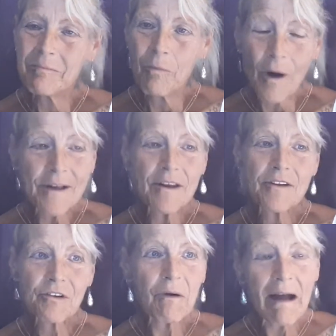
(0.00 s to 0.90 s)
What
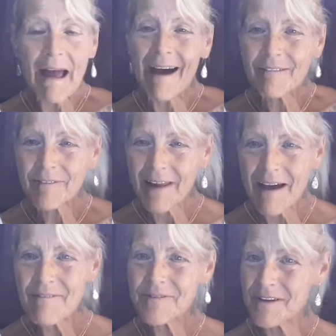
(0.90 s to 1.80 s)
do I have
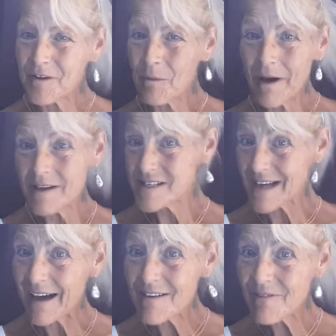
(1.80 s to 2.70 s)
left in the way of
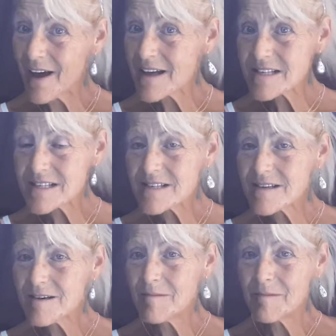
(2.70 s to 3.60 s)
side effects?
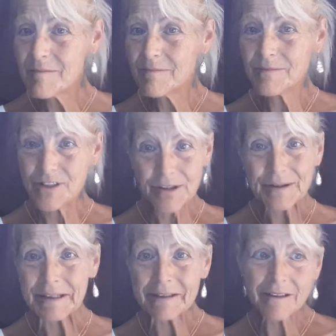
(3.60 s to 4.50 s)

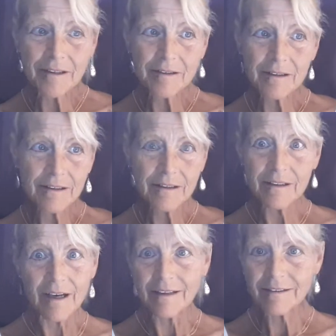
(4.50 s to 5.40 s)
During?
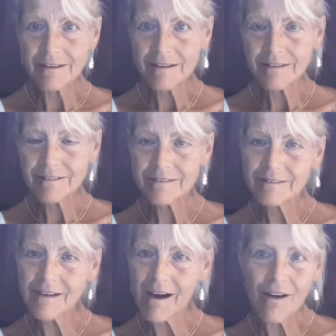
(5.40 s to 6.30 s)
None.
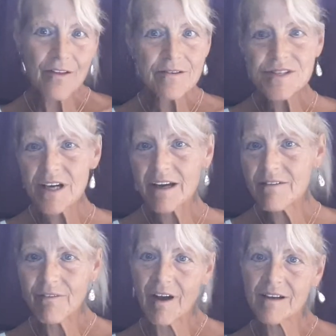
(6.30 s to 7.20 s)
All those side
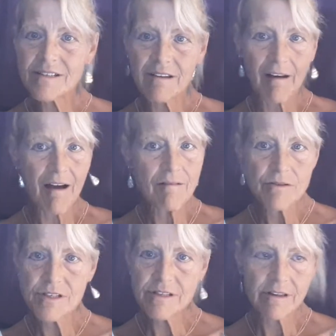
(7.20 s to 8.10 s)
effects that
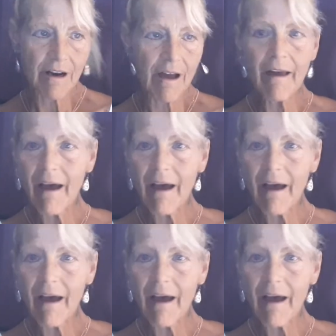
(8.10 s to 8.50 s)
I